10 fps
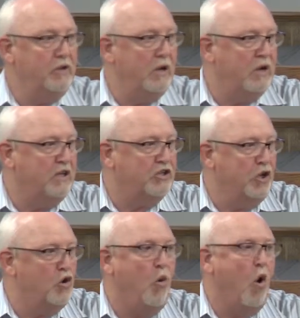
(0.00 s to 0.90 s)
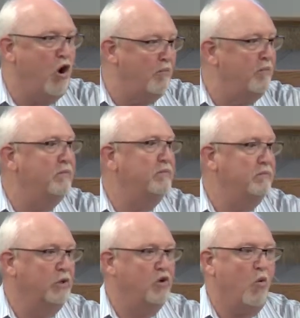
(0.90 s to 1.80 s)
Uh, it's lukewarm,
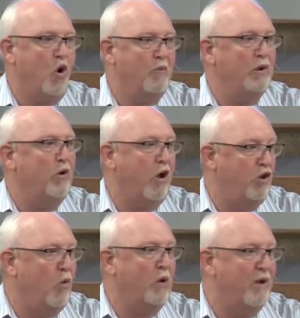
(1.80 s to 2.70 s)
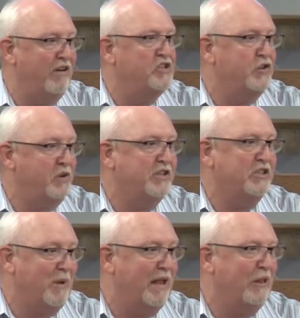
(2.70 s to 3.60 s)
lukewarm, and we all know what Revelation 3 says about